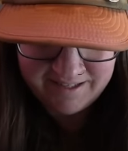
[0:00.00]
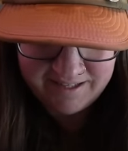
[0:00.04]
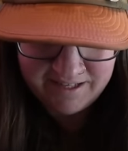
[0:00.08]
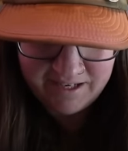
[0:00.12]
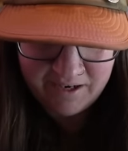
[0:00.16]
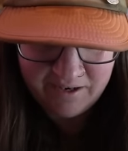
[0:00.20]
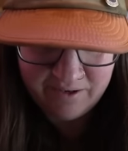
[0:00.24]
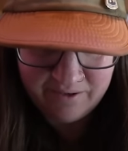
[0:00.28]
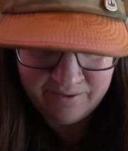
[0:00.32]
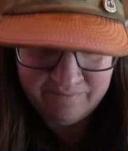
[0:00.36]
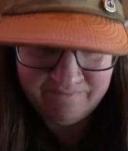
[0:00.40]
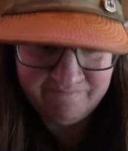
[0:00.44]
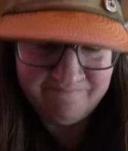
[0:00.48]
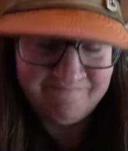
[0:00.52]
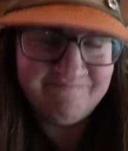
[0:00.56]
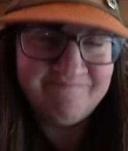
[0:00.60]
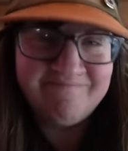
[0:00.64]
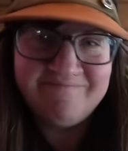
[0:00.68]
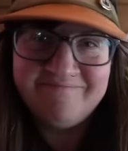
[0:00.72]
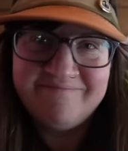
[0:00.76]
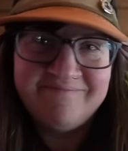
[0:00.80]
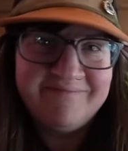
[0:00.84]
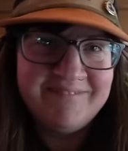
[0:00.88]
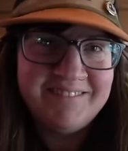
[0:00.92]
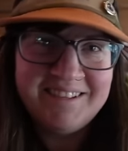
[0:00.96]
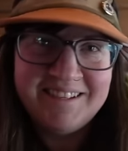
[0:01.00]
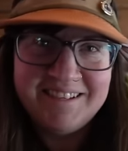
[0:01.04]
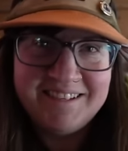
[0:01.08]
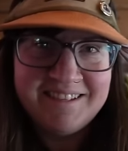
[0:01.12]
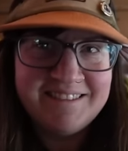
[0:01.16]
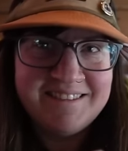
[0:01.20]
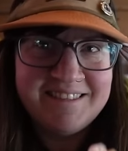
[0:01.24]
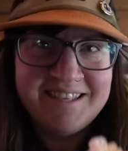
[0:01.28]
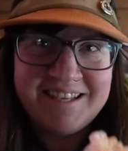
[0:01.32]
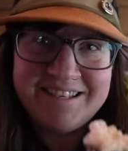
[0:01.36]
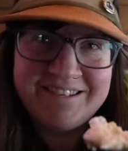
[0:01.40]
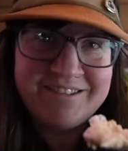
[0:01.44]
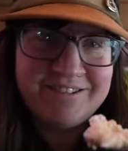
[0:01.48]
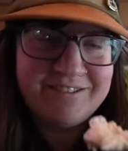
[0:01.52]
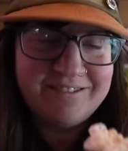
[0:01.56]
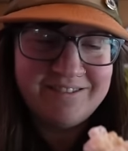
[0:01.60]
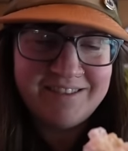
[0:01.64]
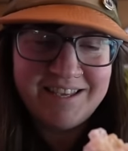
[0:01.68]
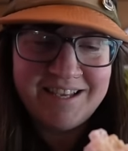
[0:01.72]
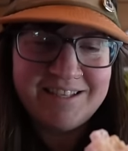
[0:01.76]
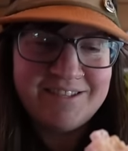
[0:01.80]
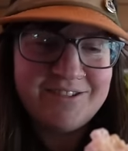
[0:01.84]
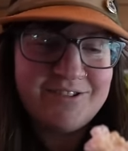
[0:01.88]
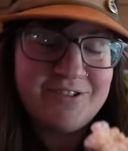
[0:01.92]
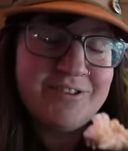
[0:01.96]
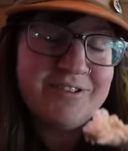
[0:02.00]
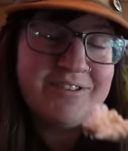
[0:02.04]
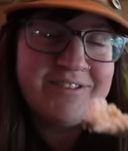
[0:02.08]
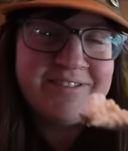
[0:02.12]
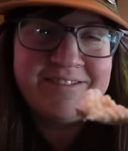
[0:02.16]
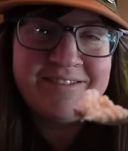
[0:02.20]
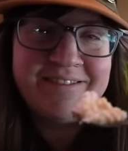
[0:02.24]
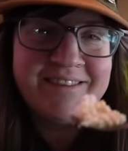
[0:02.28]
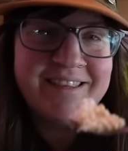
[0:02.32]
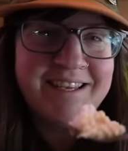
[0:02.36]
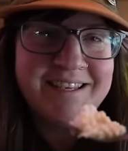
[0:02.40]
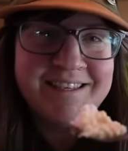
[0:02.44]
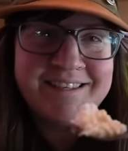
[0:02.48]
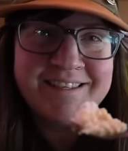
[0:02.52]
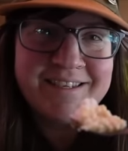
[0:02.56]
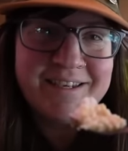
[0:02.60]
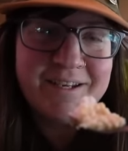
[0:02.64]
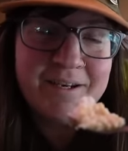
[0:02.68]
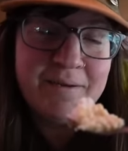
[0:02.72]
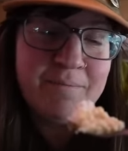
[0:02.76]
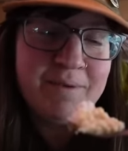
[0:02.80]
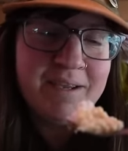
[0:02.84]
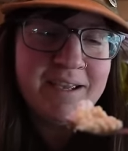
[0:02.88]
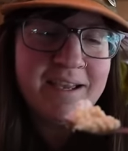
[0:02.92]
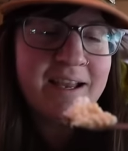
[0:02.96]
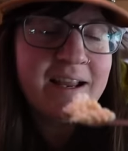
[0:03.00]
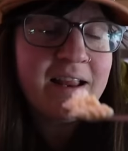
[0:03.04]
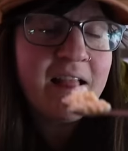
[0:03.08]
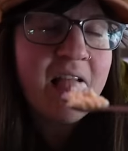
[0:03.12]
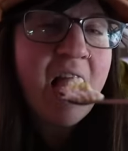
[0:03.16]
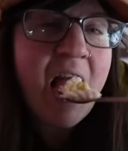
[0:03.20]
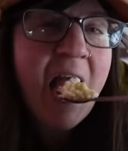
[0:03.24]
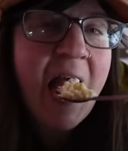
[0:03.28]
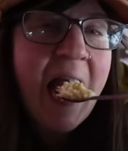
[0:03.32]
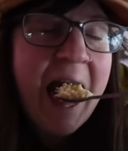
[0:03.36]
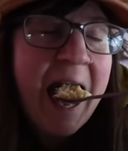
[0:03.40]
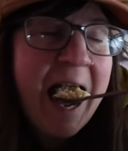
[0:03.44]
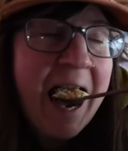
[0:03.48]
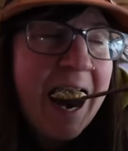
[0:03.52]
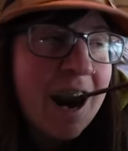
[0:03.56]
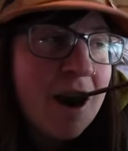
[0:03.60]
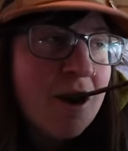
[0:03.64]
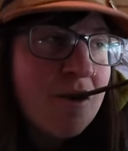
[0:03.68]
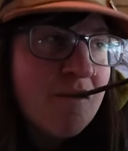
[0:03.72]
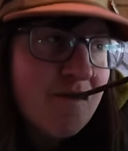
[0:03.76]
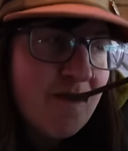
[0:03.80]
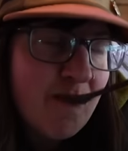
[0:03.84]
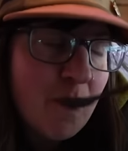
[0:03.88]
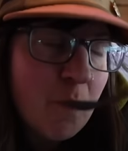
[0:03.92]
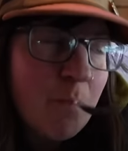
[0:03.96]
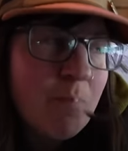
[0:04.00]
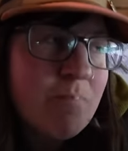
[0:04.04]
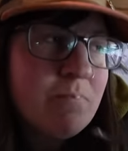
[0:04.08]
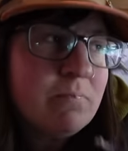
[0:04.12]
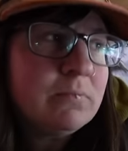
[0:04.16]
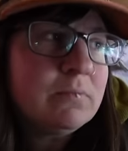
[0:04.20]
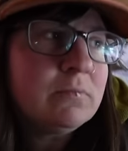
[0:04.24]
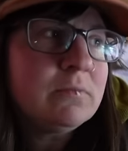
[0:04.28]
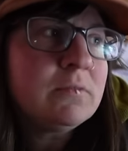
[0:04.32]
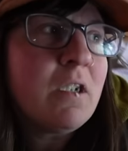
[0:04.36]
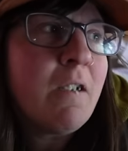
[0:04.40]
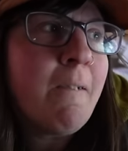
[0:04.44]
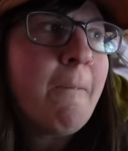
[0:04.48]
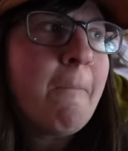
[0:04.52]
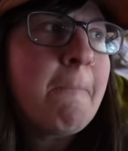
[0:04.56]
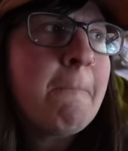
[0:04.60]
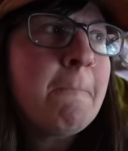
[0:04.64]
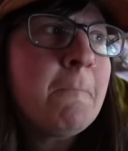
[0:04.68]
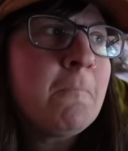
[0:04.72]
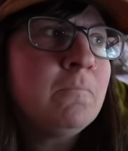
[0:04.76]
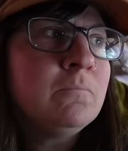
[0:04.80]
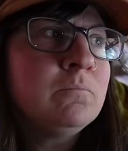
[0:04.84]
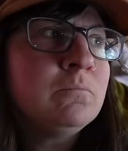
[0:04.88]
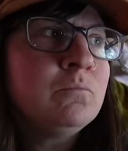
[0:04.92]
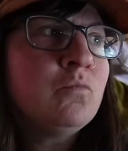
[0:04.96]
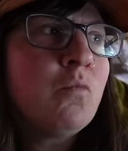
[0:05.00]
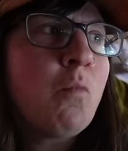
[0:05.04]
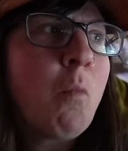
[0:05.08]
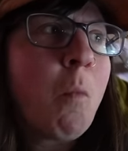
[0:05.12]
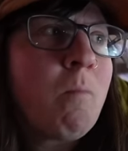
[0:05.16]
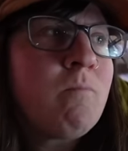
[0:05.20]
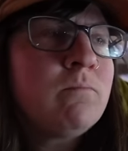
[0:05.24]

so that's that's just that's gonna be it. Mm.